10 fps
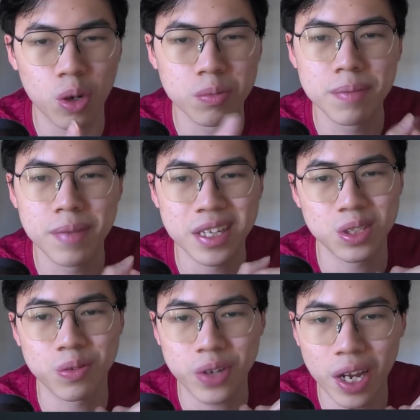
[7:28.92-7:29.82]
normally
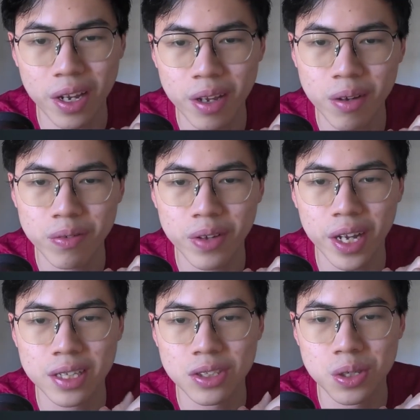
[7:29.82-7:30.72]
messes with gut health,
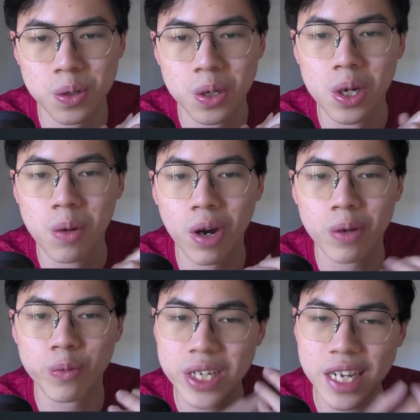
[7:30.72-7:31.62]
and so
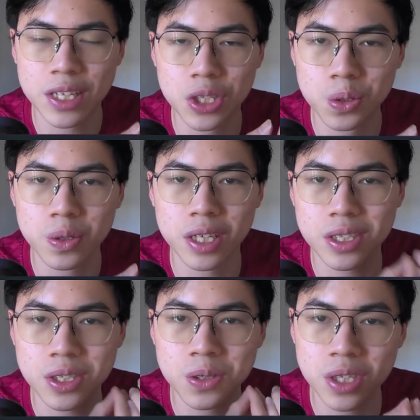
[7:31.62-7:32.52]
what we can do
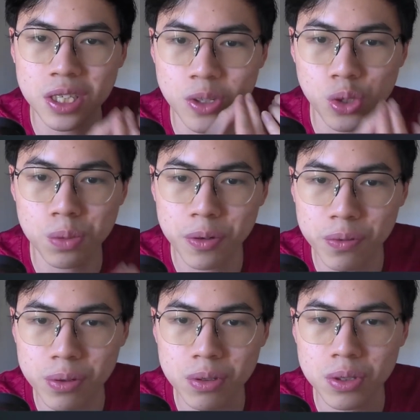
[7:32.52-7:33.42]
is using this
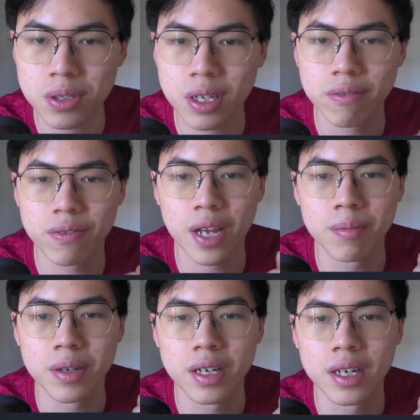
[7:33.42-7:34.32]
superfood to give
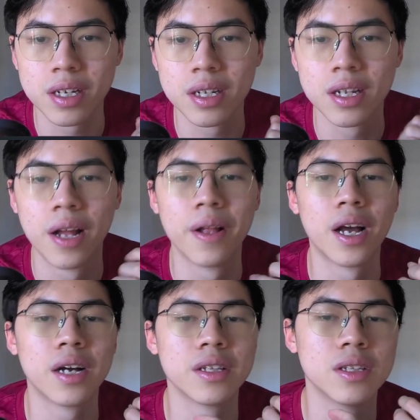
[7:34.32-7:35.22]
them
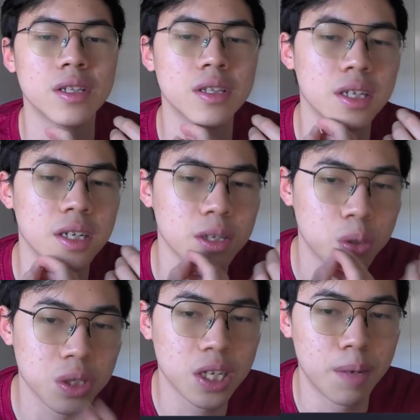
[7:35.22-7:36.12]
the
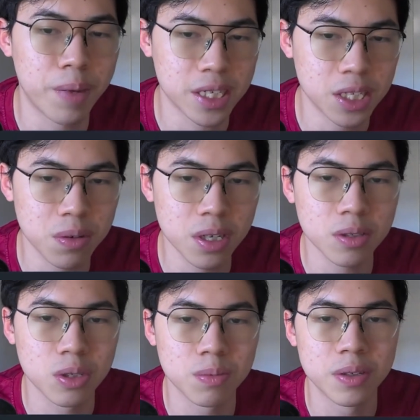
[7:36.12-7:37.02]
good gut
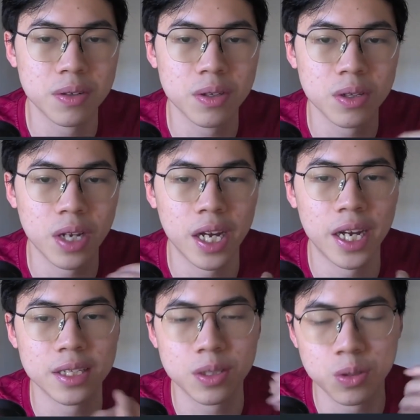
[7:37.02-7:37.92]
bacteria to be,
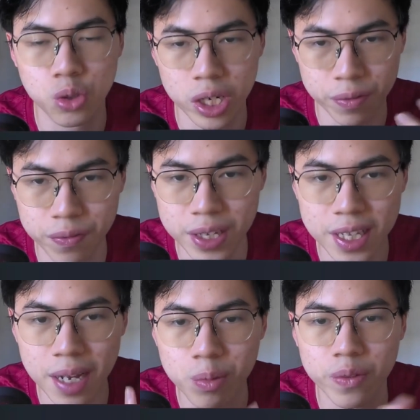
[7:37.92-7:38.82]
and you try to feed
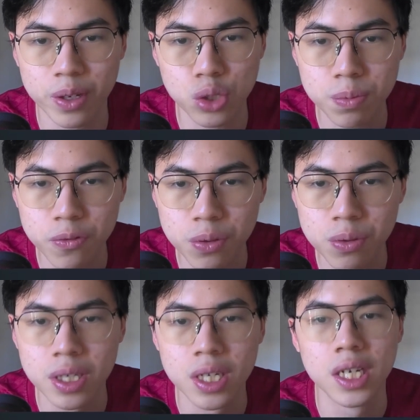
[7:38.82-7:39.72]
them with our
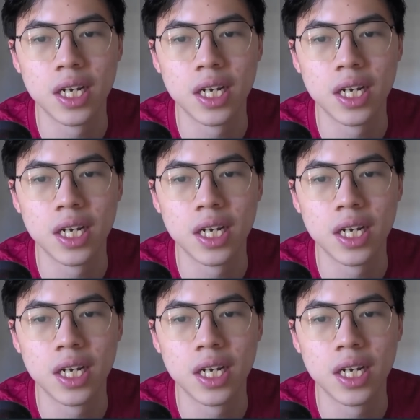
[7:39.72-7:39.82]
superfood,